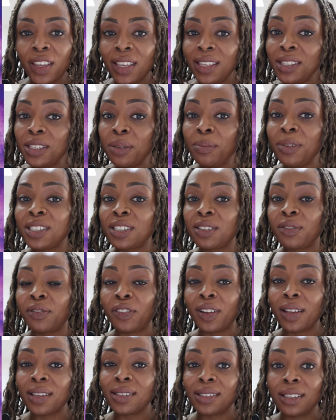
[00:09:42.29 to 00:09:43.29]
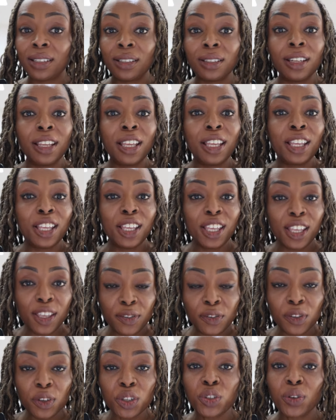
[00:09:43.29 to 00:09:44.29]
intermittent fasting
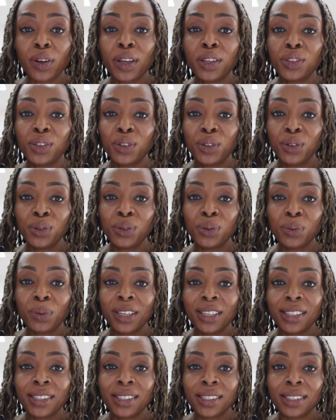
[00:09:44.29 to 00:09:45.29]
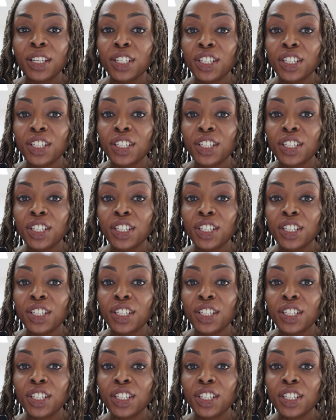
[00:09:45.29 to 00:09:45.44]
if you're trying to lose weight.